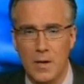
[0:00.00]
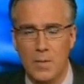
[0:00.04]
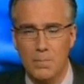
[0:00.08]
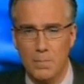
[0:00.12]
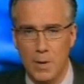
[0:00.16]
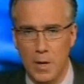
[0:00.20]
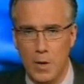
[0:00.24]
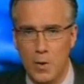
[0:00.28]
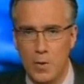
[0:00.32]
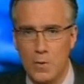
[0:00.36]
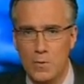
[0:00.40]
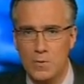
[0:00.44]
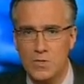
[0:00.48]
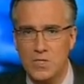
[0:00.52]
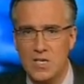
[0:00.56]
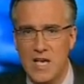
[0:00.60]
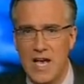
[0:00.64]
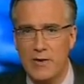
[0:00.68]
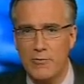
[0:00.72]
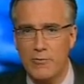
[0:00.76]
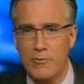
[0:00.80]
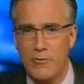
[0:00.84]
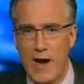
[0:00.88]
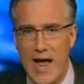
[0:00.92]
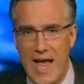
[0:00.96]
Bones
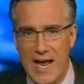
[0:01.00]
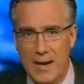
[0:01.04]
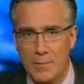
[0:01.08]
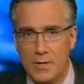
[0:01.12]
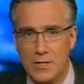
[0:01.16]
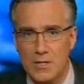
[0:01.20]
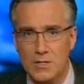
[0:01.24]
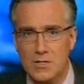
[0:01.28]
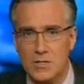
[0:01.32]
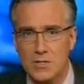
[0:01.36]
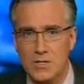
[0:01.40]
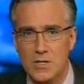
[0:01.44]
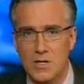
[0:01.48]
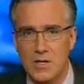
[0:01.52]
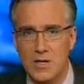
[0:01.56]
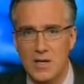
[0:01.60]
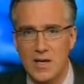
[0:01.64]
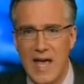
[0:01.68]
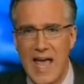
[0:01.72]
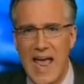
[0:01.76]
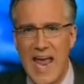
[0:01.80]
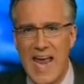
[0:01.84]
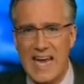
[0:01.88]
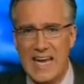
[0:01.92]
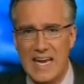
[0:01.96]
and fragments.
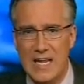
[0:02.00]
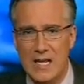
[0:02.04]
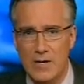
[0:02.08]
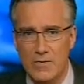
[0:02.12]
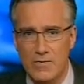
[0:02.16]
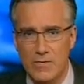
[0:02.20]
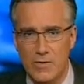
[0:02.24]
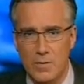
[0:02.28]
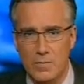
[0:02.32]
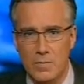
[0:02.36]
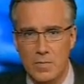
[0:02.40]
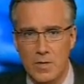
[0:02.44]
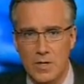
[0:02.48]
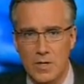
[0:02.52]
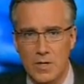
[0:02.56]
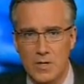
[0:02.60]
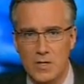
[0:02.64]
80 of them,